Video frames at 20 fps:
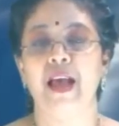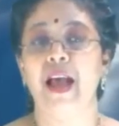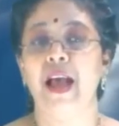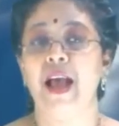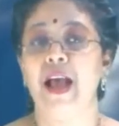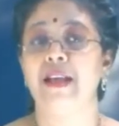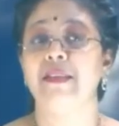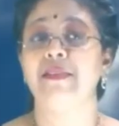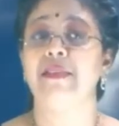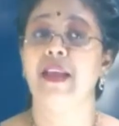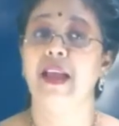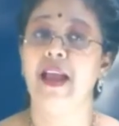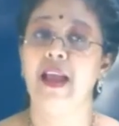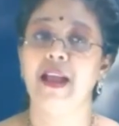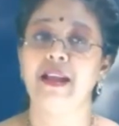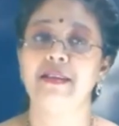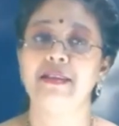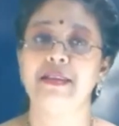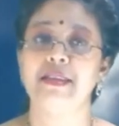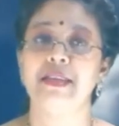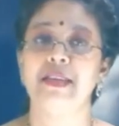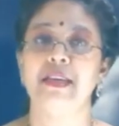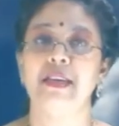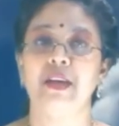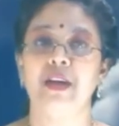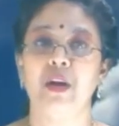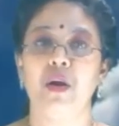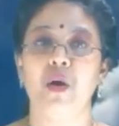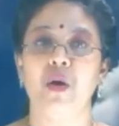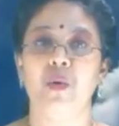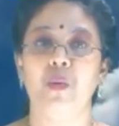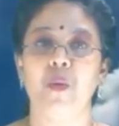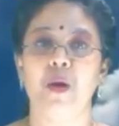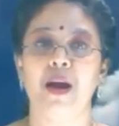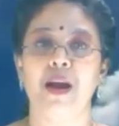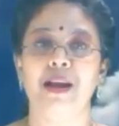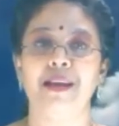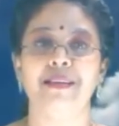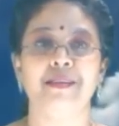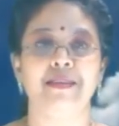as
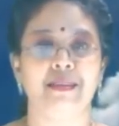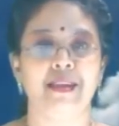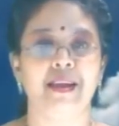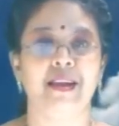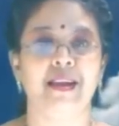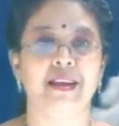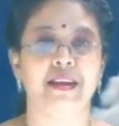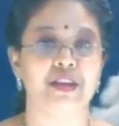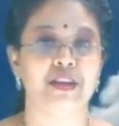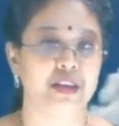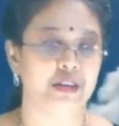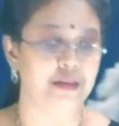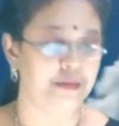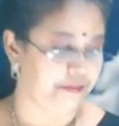anti-clockwise direction.